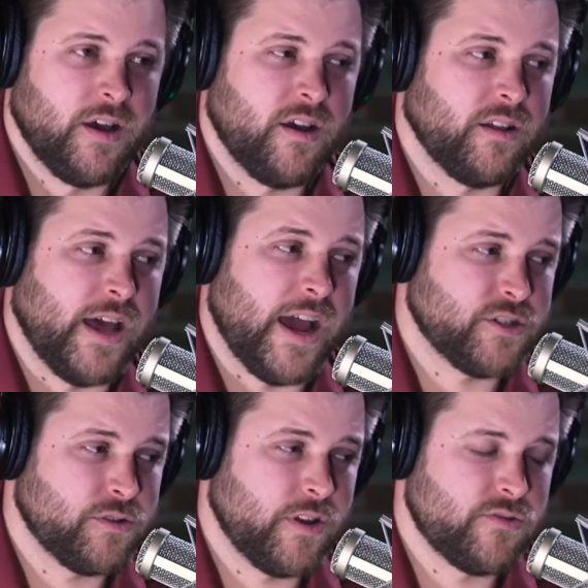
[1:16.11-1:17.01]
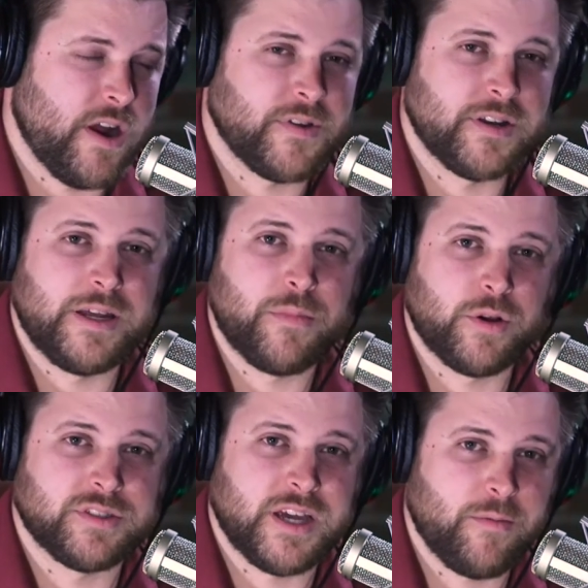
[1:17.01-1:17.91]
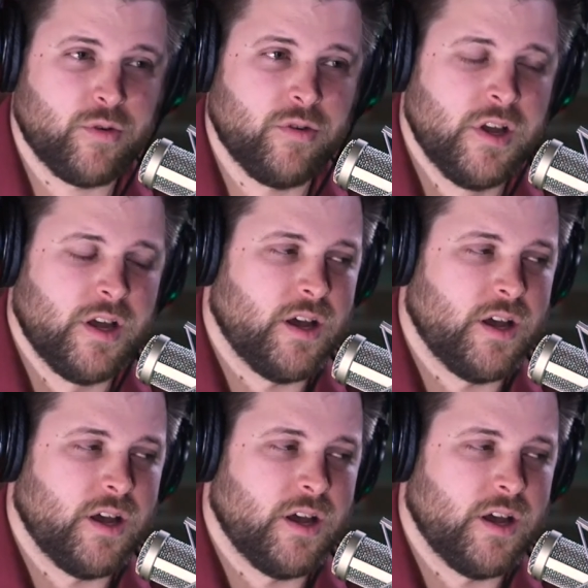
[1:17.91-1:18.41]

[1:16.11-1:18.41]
Last year they drafted Debo Samuel.